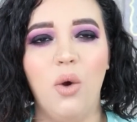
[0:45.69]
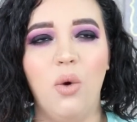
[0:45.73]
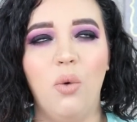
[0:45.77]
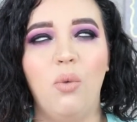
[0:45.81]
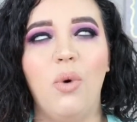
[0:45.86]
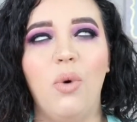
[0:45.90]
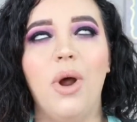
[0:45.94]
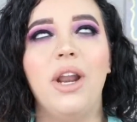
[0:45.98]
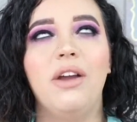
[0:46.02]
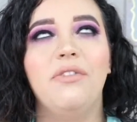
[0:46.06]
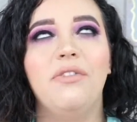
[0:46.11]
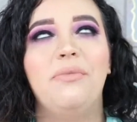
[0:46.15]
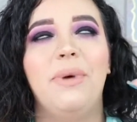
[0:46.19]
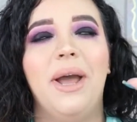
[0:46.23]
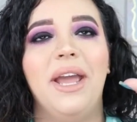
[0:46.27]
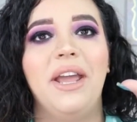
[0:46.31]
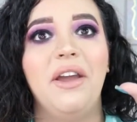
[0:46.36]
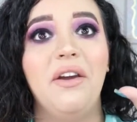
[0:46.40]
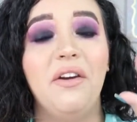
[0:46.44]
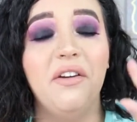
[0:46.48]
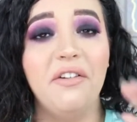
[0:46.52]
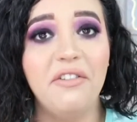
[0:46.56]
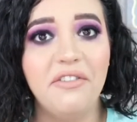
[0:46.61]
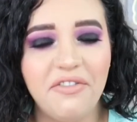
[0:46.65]
one of
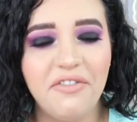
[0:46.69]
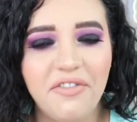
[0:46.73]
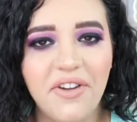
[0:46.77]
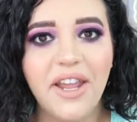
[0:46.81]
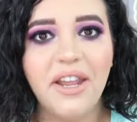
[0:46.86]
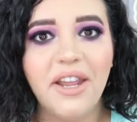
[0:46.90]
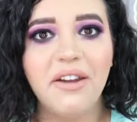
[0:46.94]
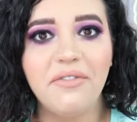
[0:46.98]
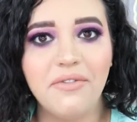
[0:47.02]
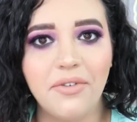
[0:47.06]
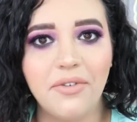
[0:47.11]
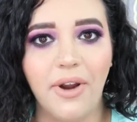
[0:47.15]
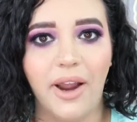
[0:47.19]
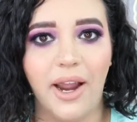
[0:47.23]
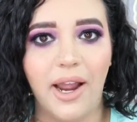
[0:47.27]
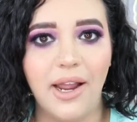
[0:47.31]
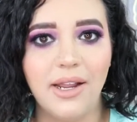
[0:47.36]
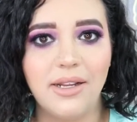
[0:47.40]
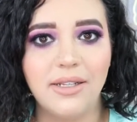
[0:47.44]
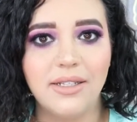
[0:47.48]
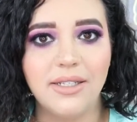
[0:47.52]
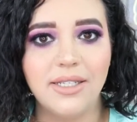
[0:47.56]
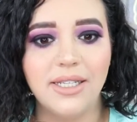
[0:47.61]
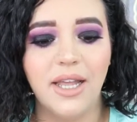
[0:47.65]
my
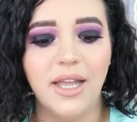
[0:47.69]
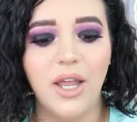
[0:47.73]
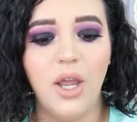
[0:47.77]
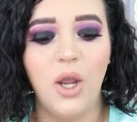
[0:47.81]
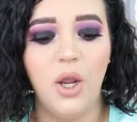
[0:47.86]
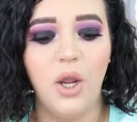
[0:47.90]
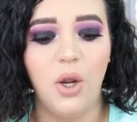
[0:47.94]
favorite